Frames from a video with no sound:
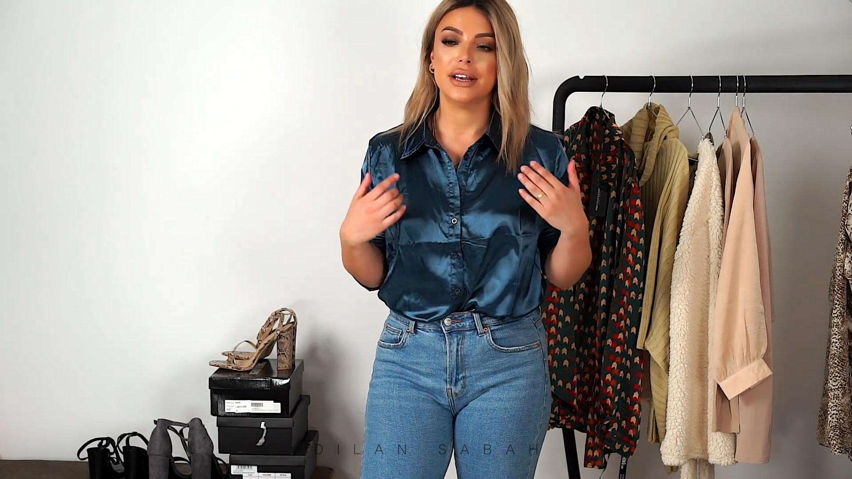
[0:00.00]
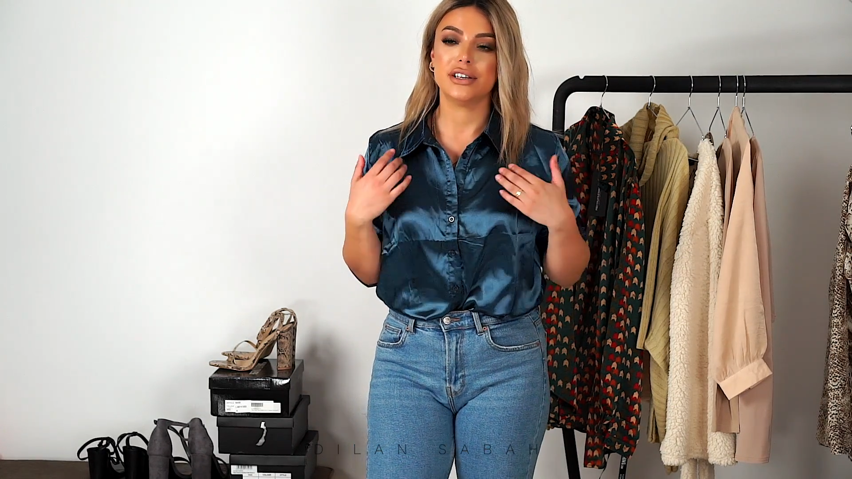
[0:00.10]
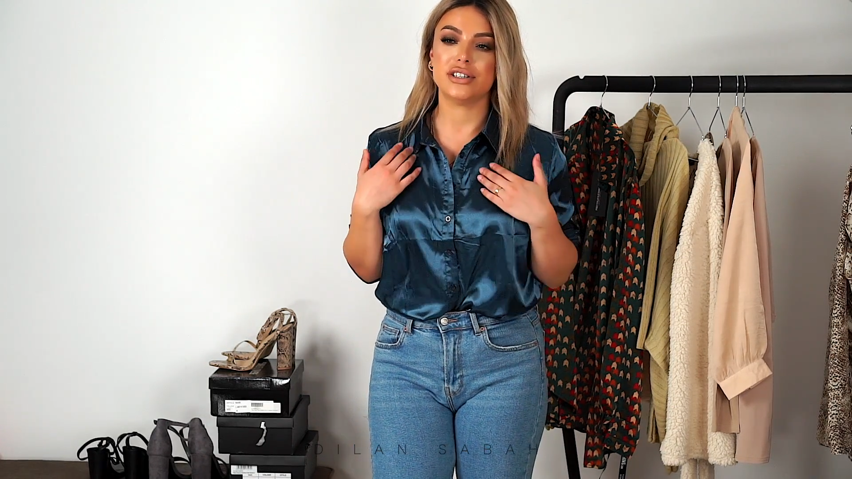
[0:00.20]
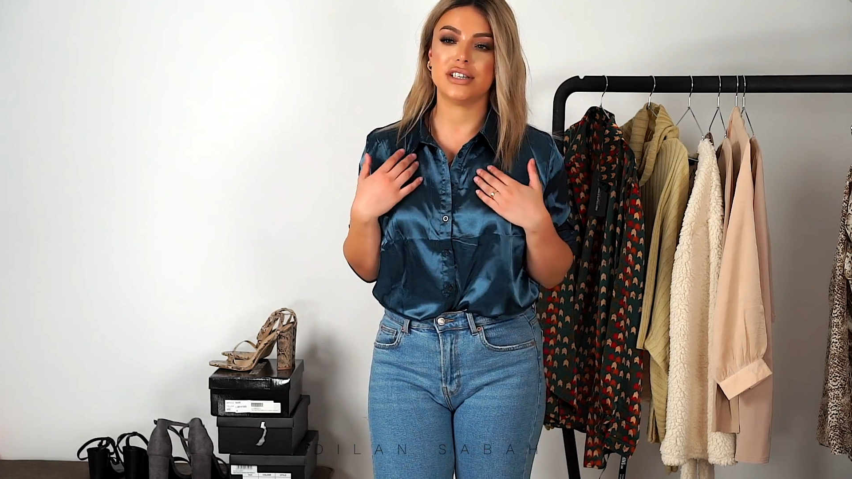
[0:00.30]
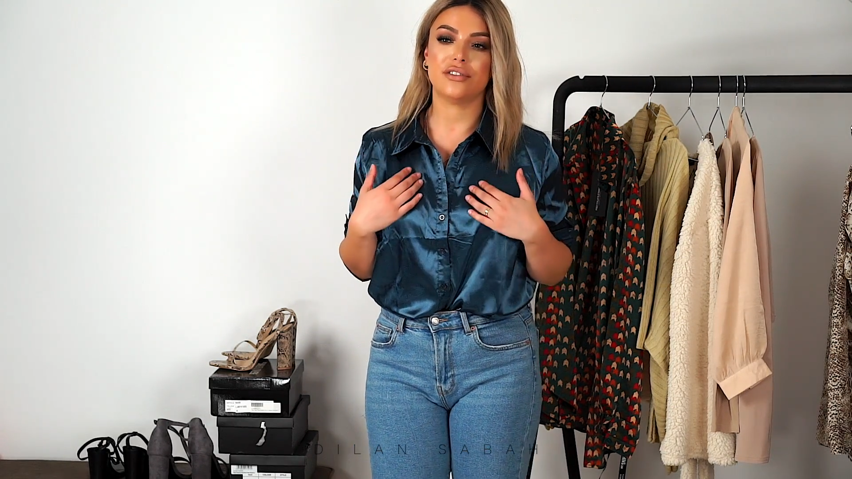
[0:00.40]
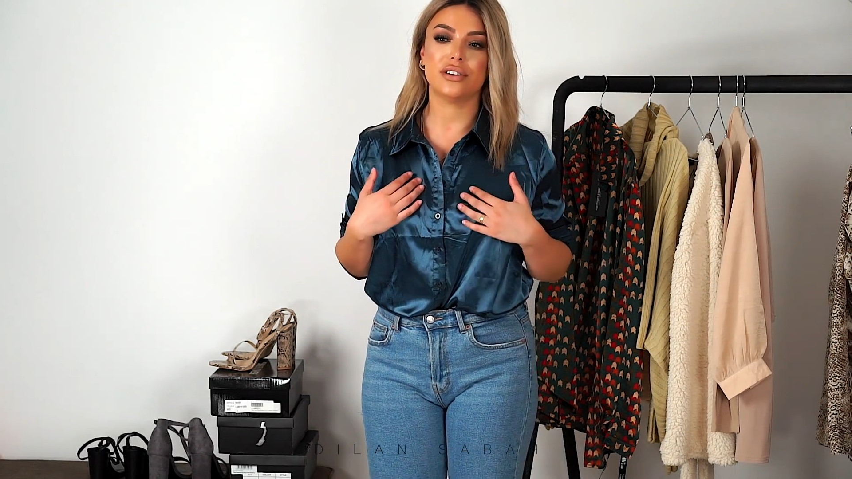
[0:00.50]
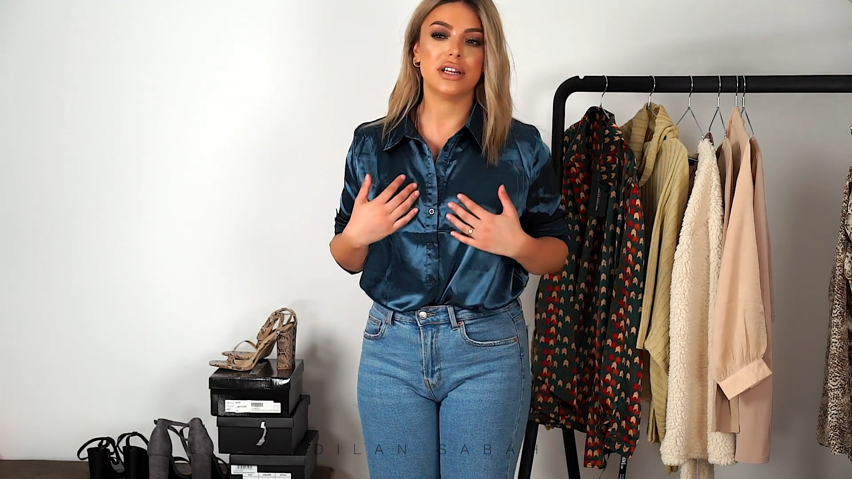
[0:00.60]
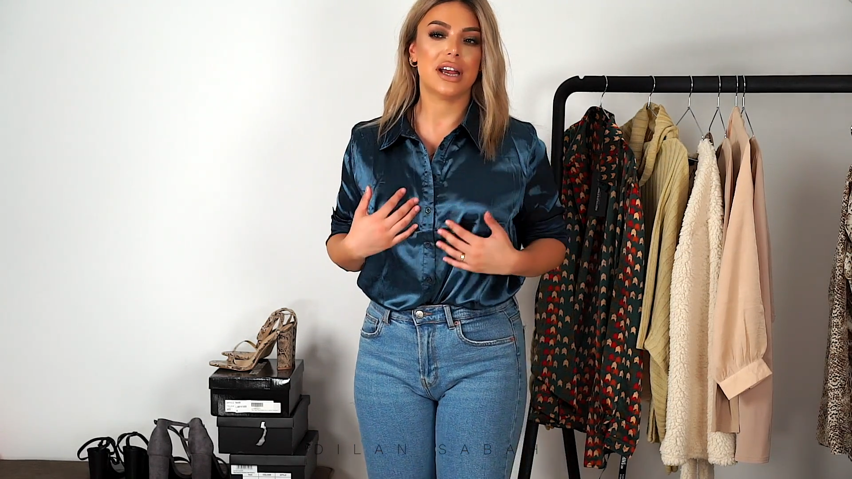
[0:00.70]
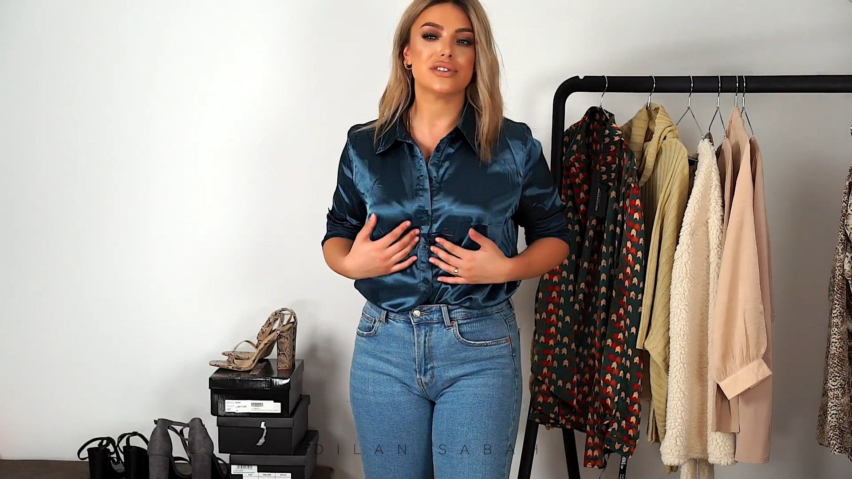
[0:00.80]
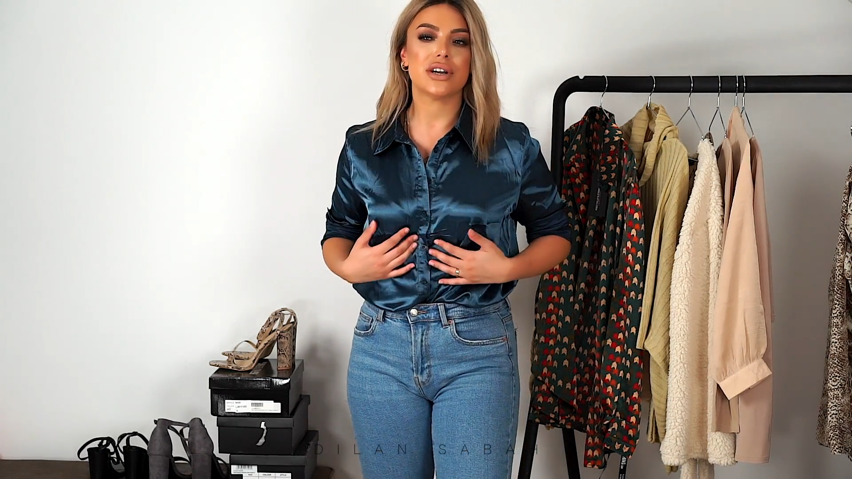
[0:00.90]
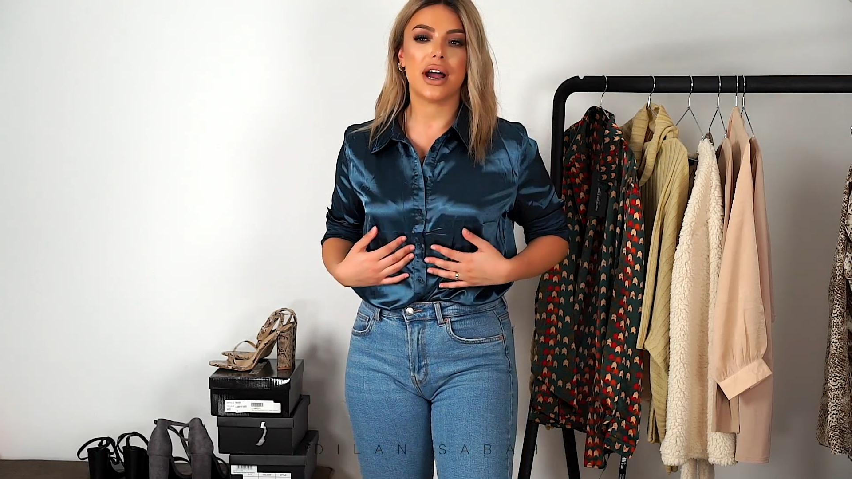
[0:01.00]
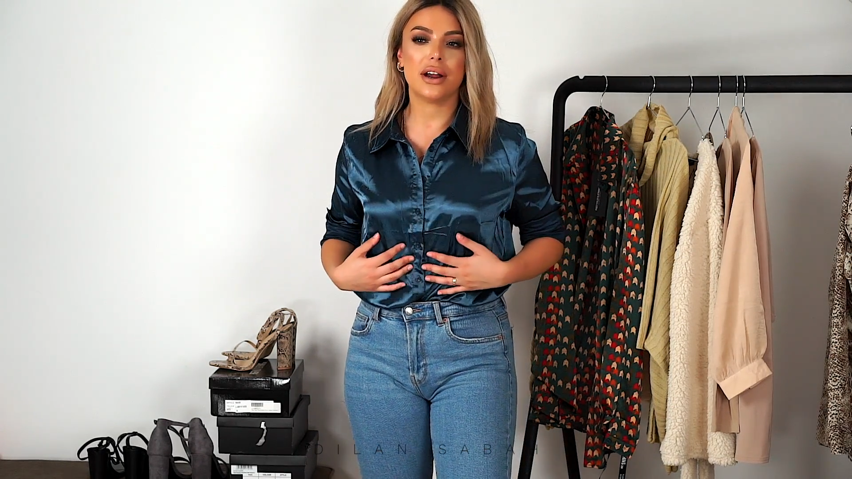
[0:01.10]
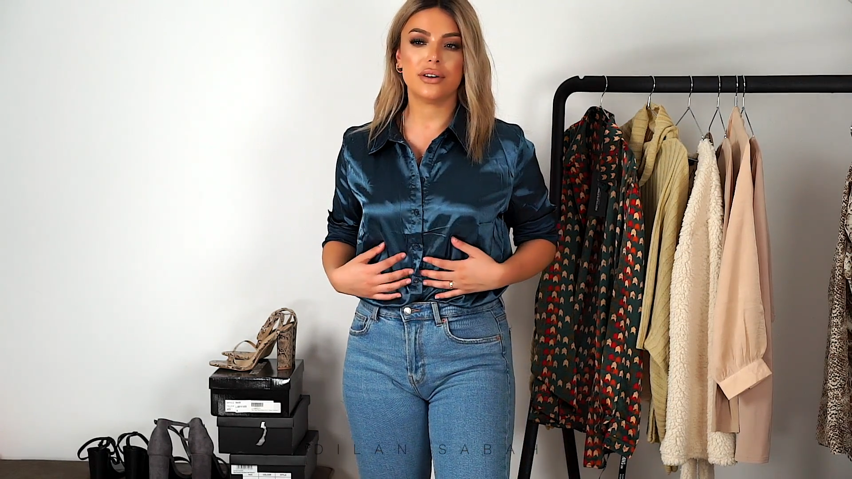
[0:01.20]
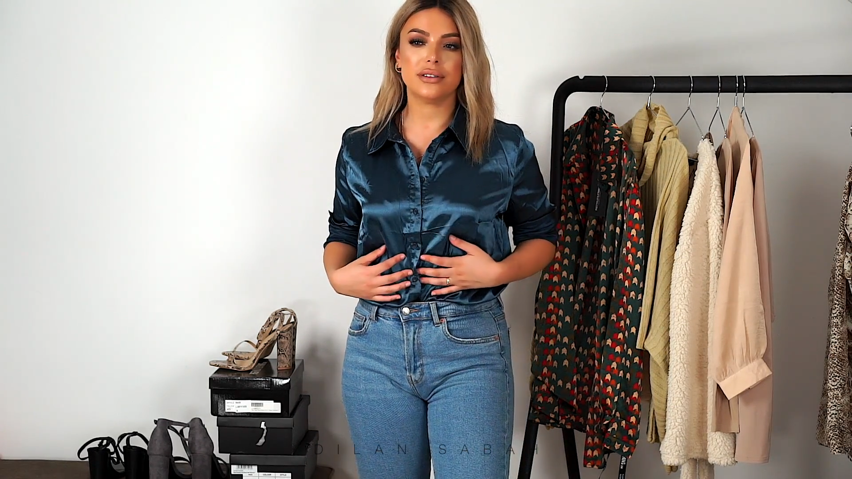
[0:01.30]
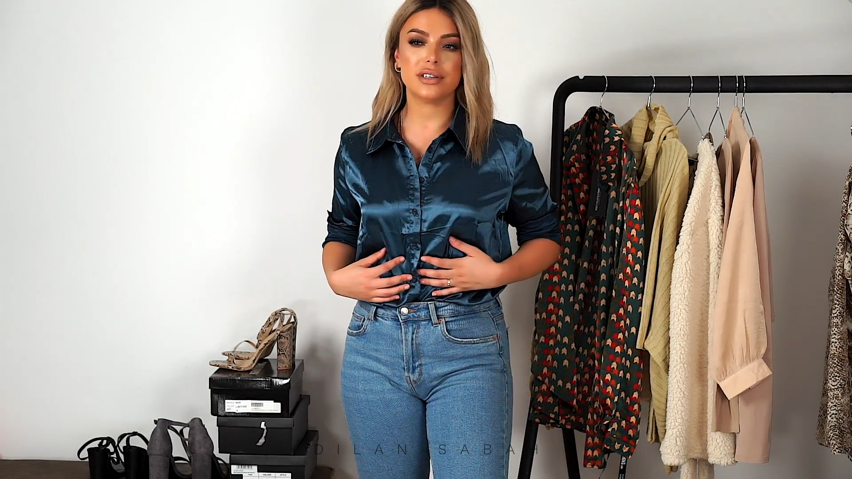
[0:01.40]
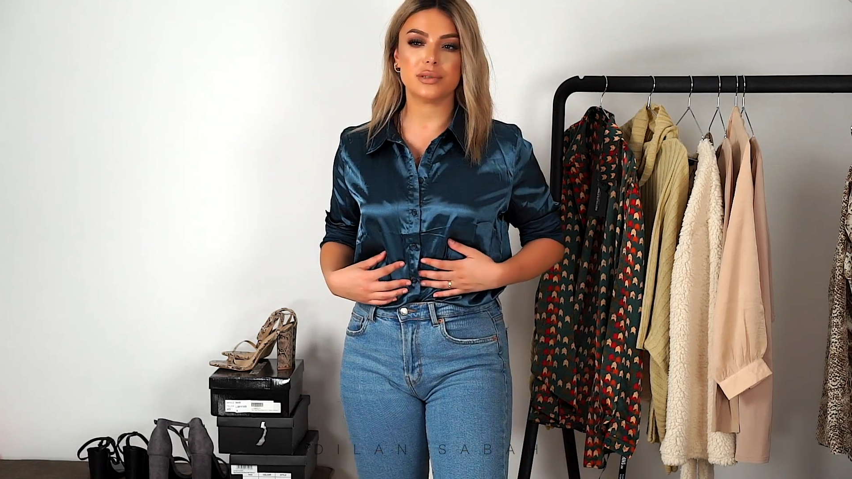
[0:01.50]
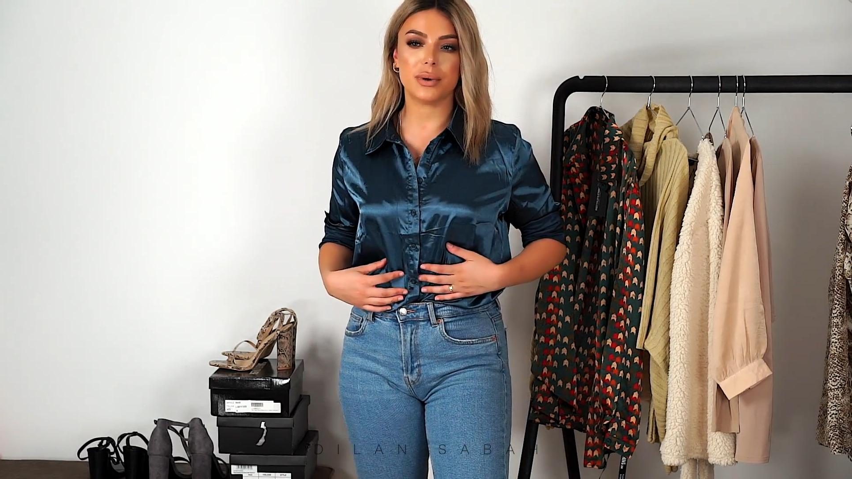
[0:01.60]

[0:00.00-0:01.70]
You definitely have to iron this,